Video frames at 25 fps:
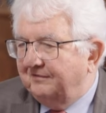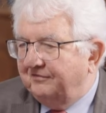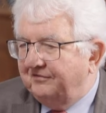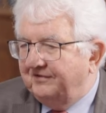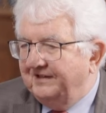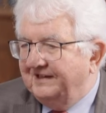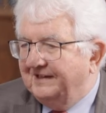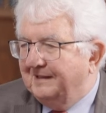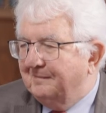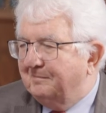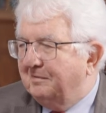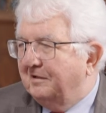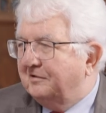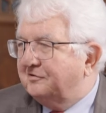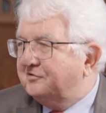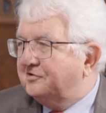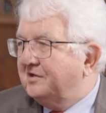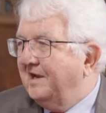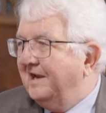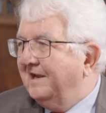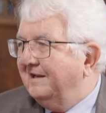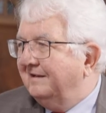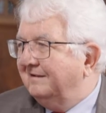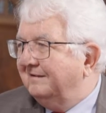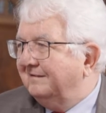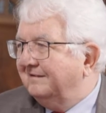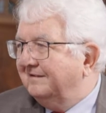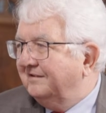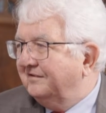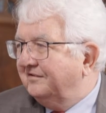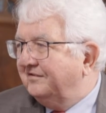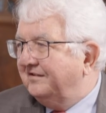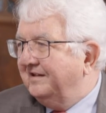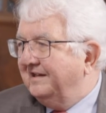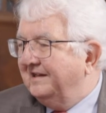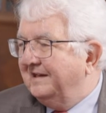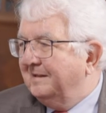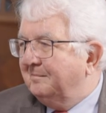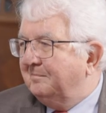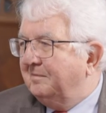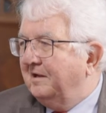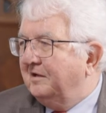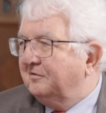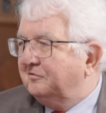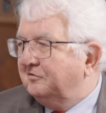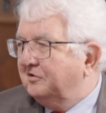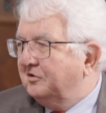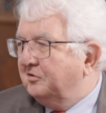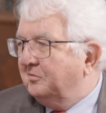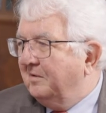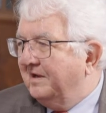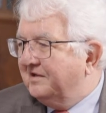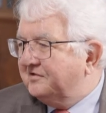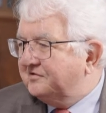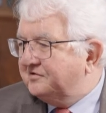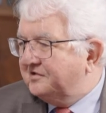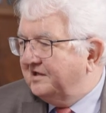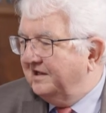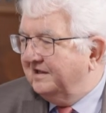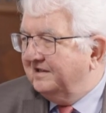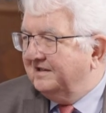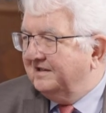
Think about China and think about the US.